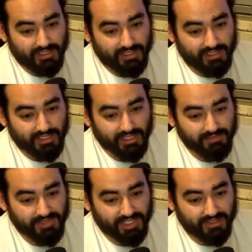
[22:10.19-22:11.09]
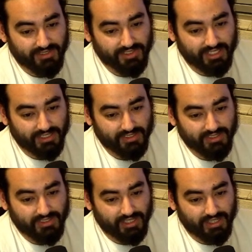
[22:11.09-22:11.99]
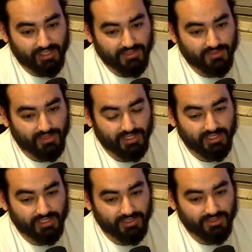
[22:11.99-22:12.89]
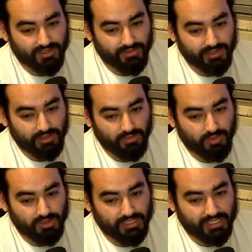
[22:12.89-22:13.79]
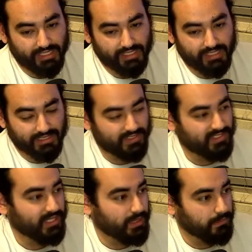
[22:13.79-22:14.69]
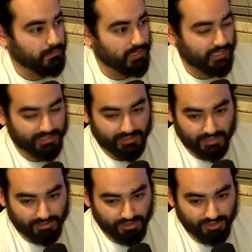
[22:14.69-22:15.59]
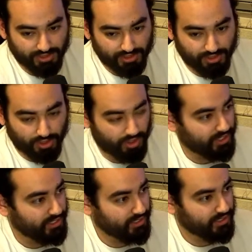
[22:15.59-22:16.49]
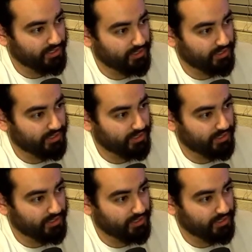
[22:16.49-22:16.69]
and then MJF says that it's funny that his career will end in the same place it started.